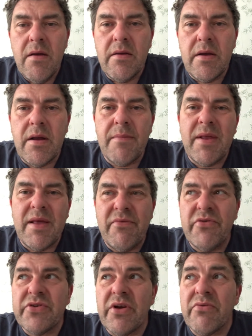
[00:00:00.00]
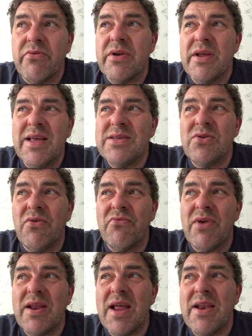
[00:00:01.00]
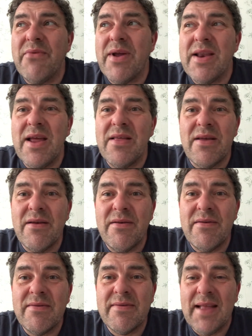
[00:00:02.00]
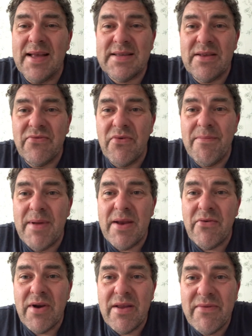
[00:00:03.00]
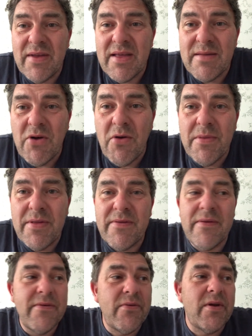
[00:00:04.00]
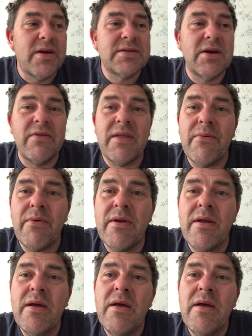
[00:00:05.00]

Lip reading: You know, but it'll be recycled. It's not really anywhere near the destined for a bin or anything at the moment. That's all I'll say on that one.